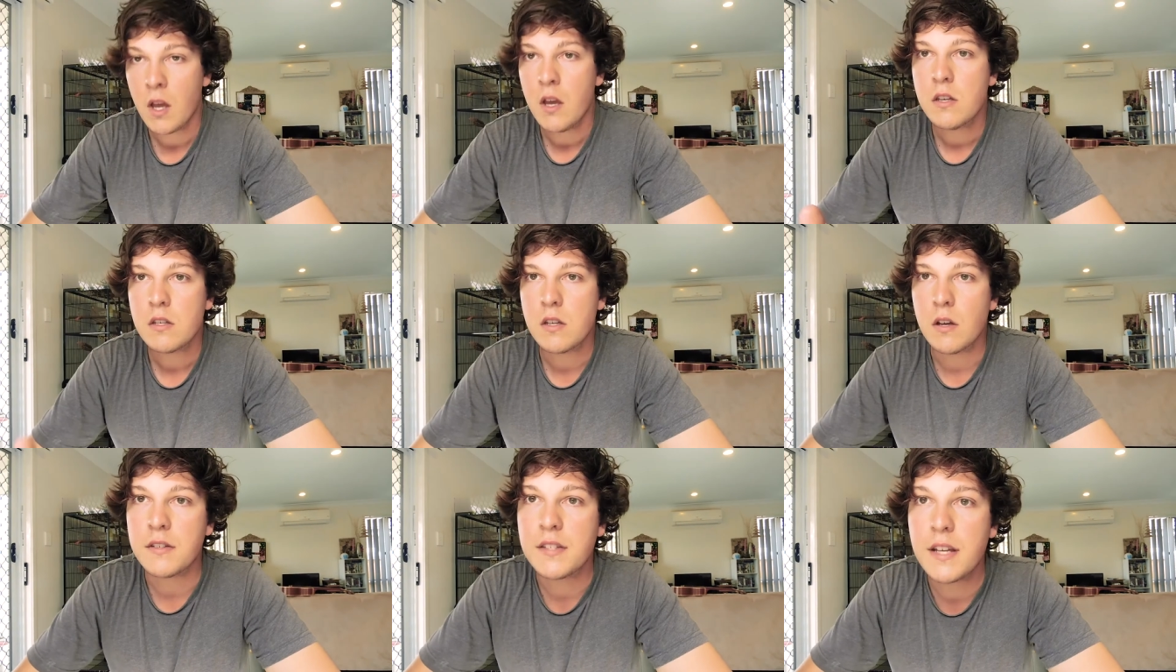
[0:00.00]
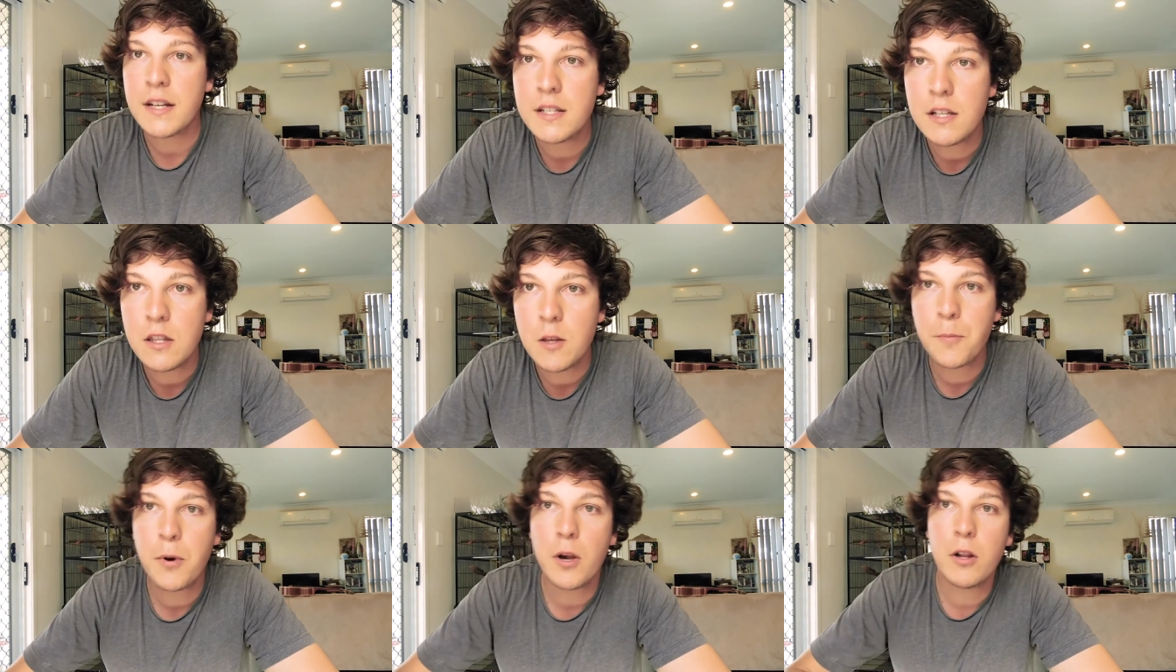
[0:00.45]
So
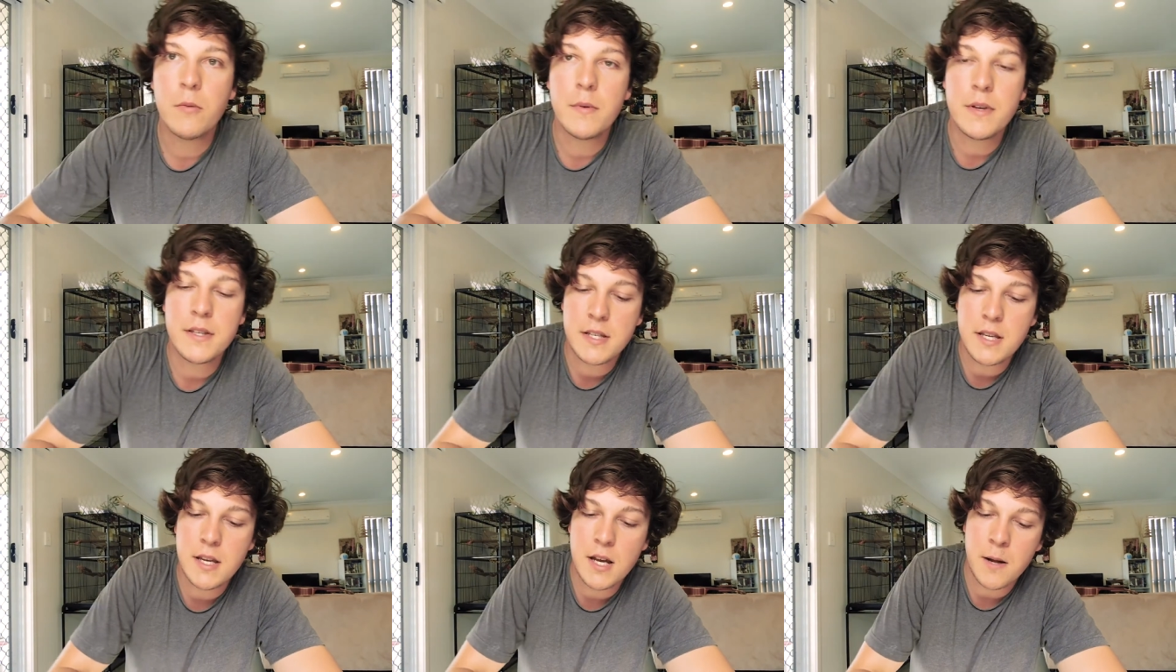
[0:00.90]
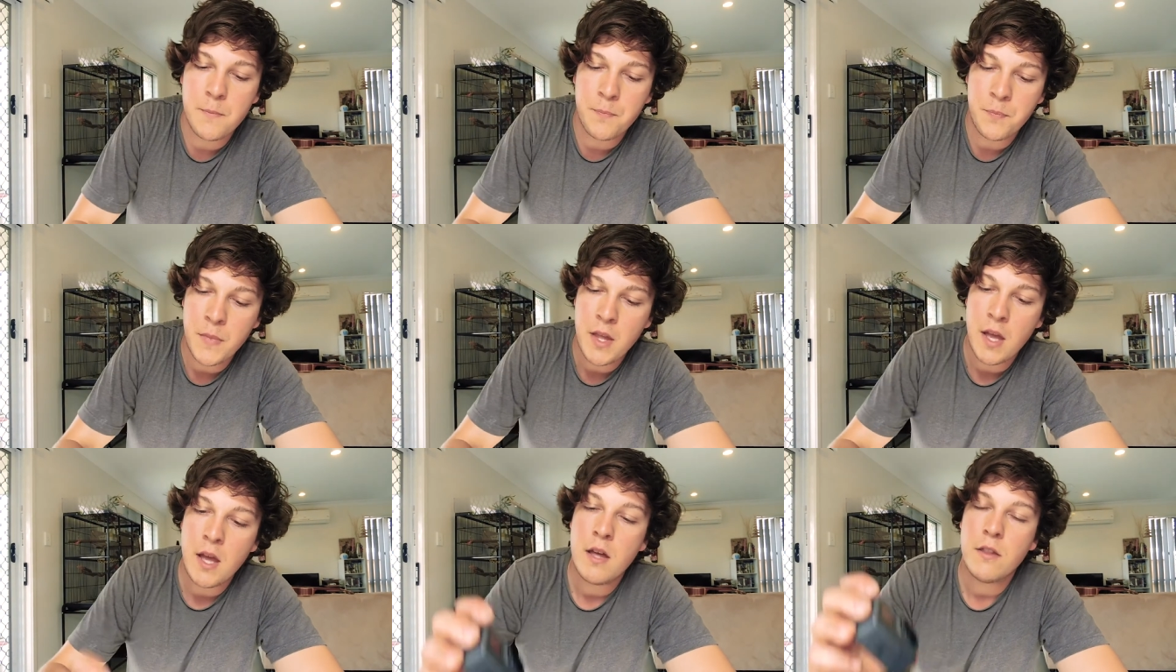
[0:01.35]
essentially the problem is here,
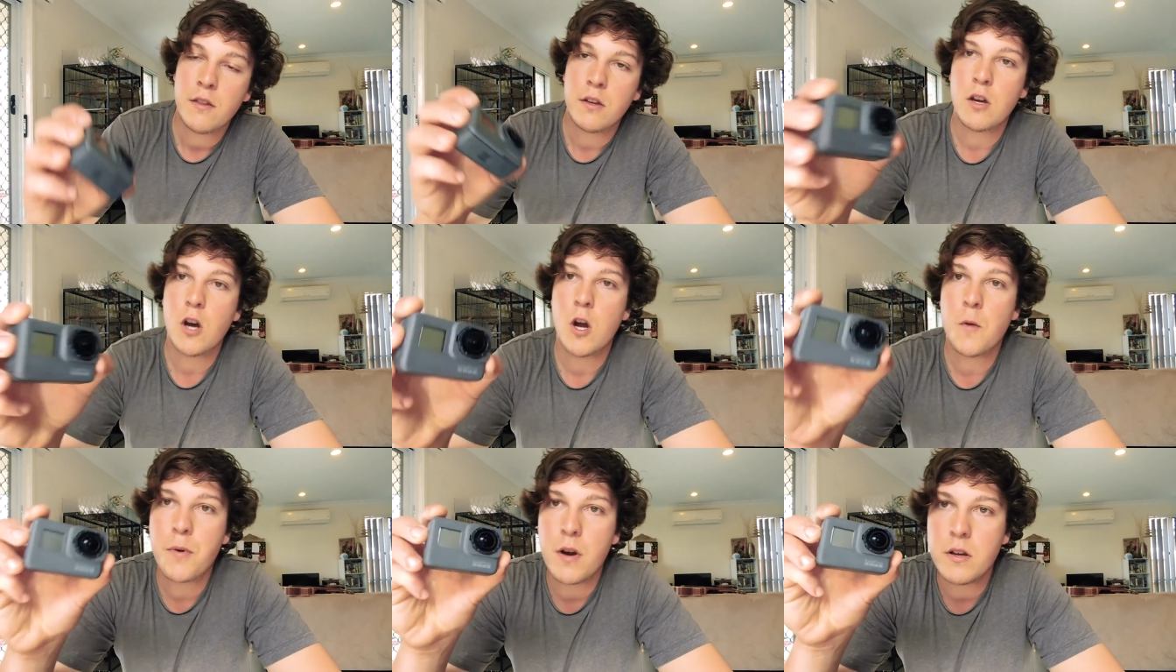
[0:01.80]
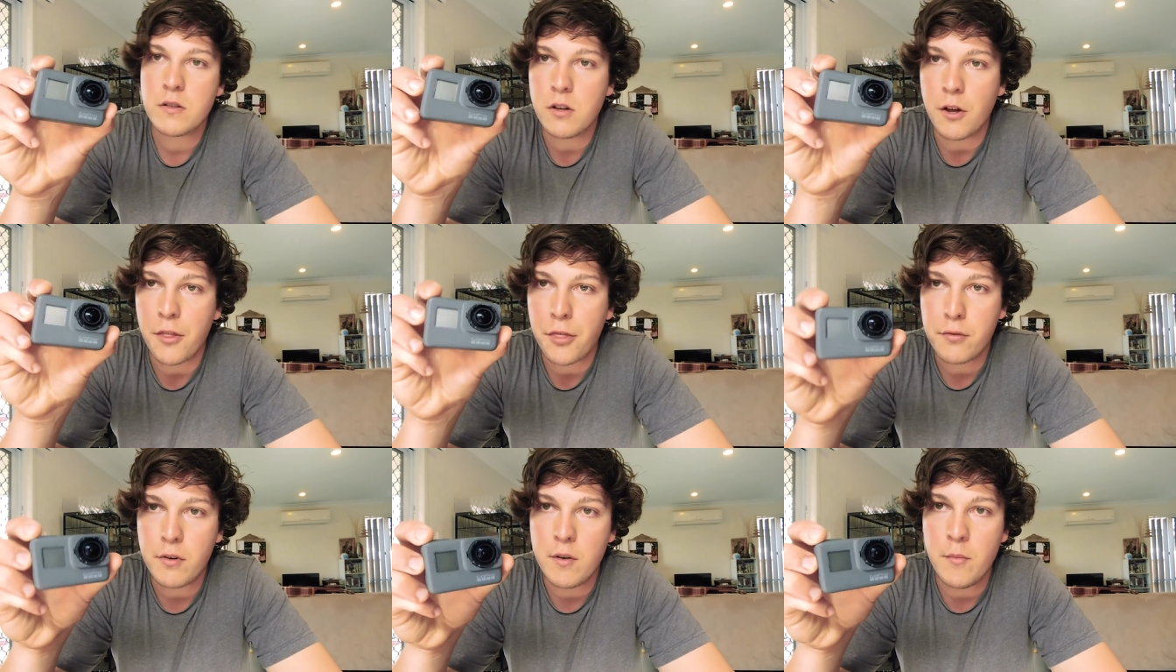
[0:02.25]
the GoPro's
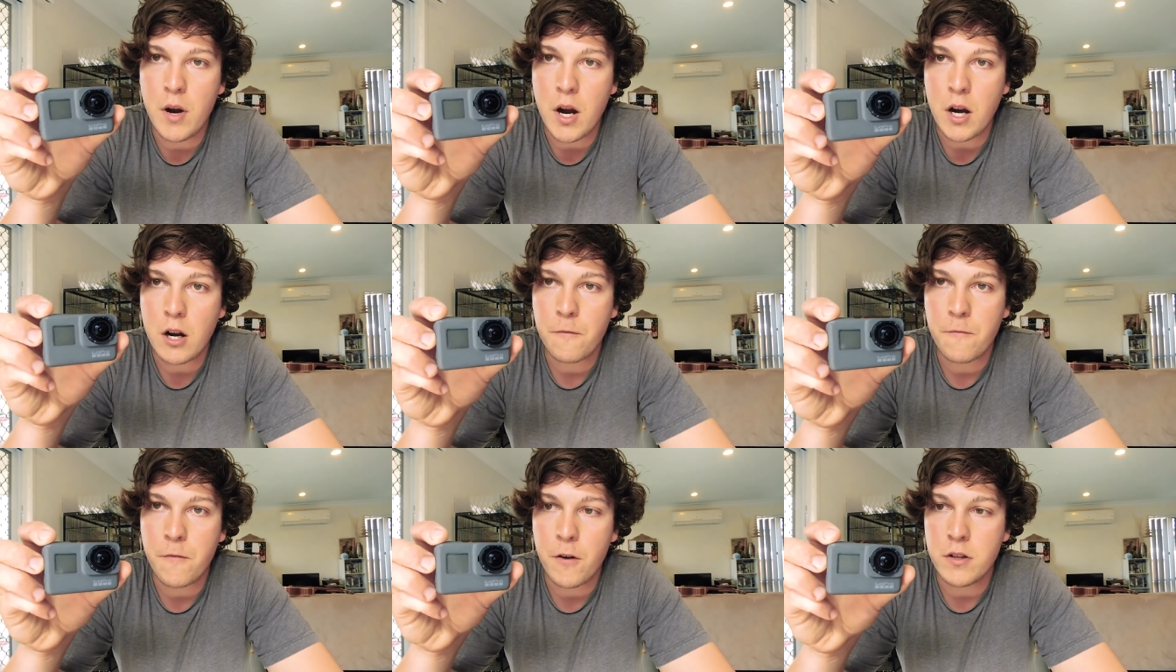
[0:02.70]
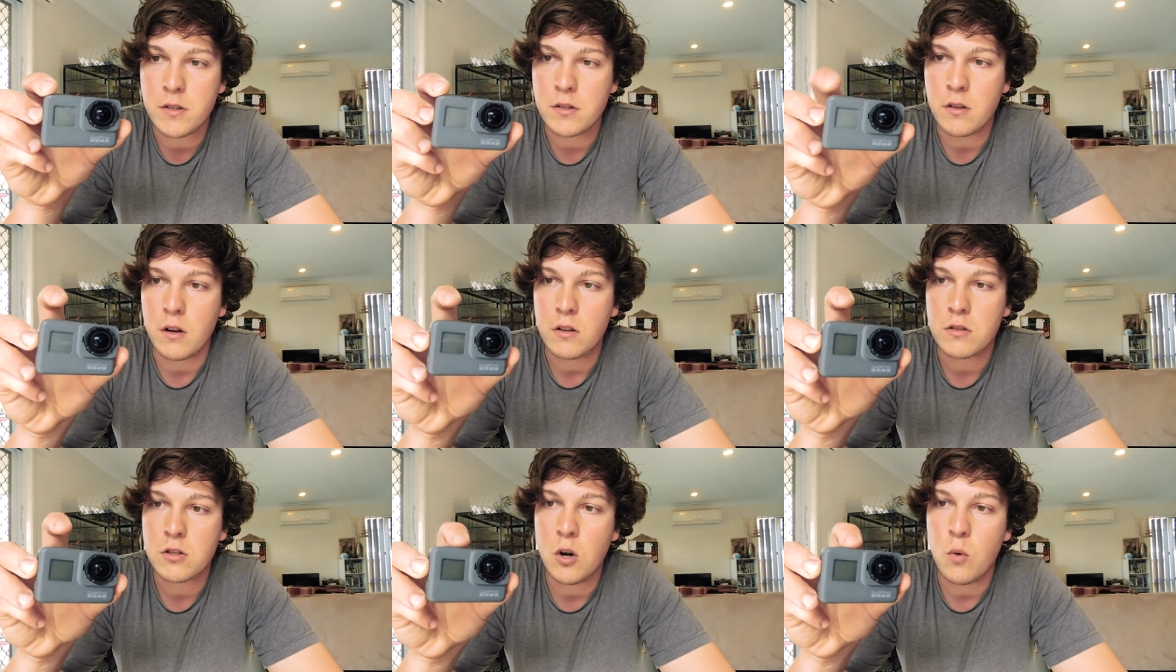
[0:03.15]
got three microphones
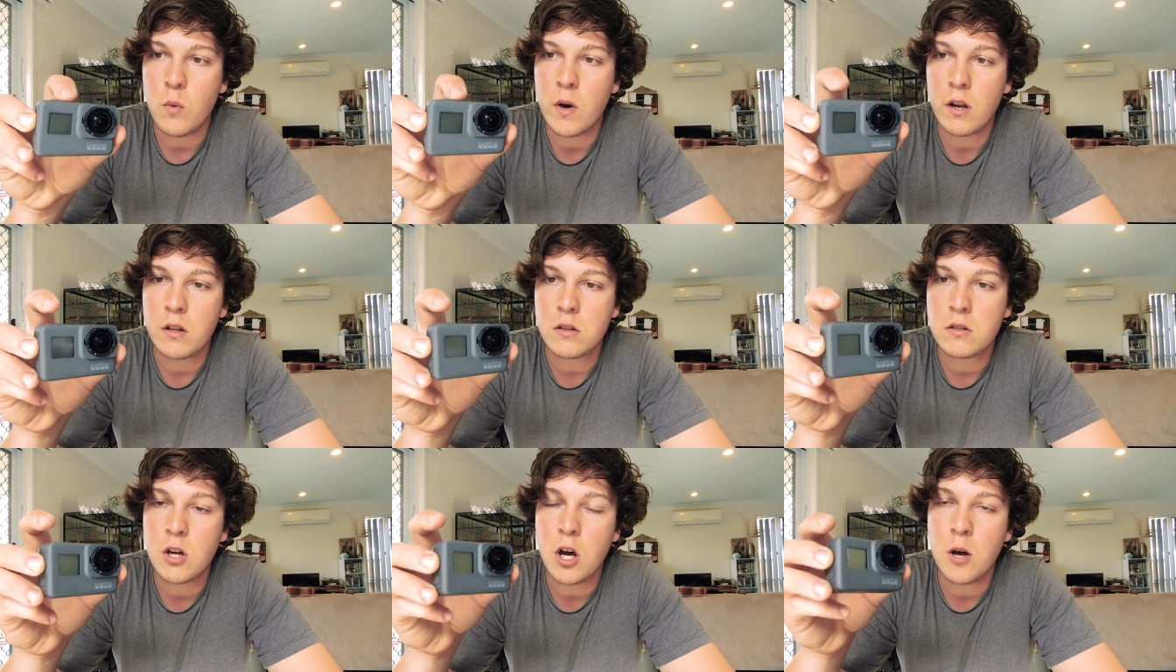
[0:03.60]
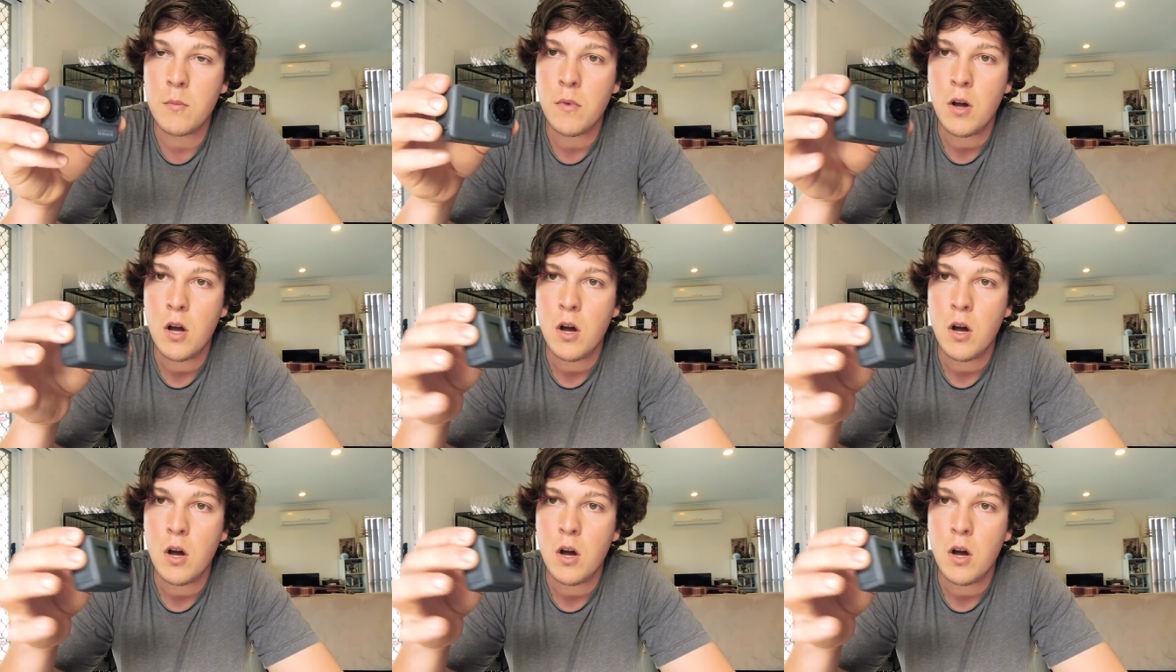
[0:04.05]
on. it. It's got one on top,